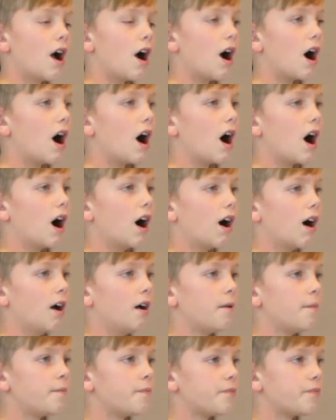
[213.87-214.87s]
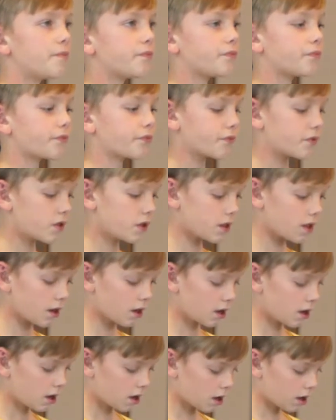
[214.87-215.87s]

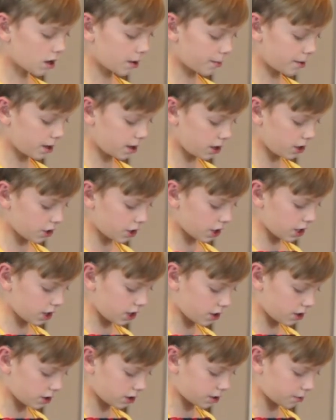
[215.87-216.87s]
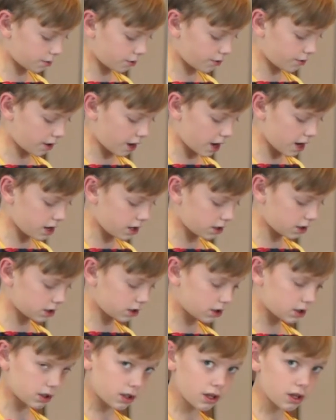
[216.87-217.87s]
I mean, you can hear some
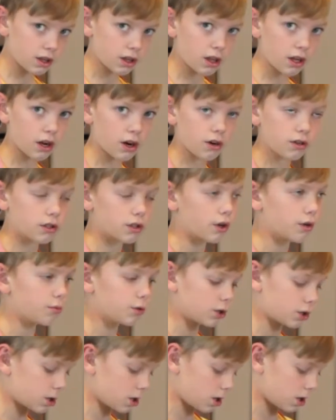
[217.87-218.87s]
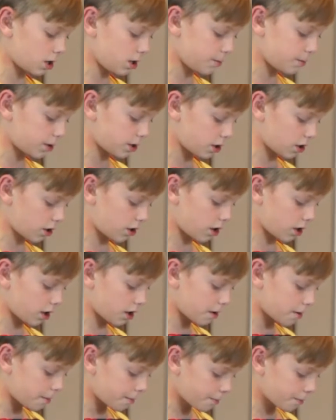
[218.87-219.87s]
grains in there, so I'm just gonna keep stirring
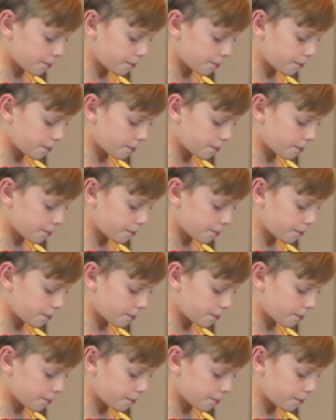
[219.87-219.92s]
it.